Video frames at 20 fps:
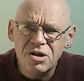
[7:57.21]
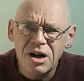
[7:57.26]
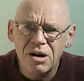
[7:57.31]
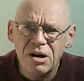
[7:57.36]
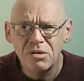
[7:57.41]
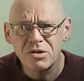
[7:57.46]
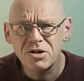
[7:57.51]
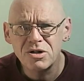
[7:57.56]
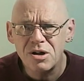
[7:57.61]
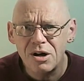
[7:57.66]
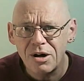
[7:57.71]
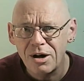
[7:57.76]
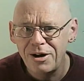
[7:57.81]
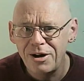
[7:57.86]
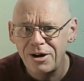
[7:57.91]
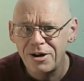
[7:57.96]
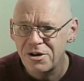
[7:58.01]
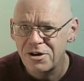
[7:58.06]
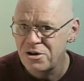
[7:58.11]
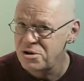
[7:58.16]
Now, it's not
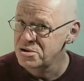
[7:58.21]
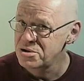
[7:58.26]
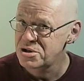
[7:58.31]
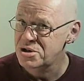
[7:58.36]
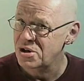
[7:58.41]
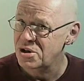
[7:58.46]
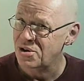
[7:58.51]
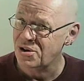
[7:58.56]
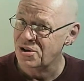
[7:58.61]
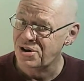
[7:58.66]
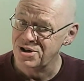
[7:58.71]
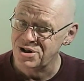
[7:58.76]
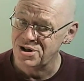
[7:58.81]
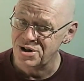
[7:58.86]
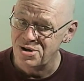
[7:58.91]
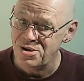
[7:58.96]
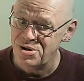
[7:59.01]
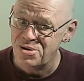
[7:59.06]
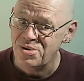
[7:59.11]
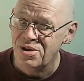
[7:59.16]
clear who's talking
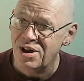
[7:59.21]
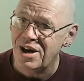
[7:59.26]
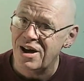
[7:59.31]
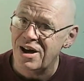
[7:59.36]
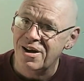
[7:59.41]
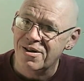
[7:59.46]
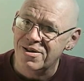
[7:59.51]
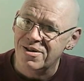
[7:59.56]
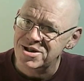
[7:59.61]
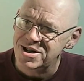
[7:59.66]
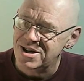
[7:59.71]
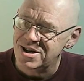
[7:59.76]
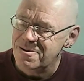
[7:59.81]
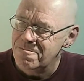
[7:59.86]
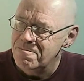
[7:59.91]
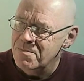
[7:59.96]
to who there, is it?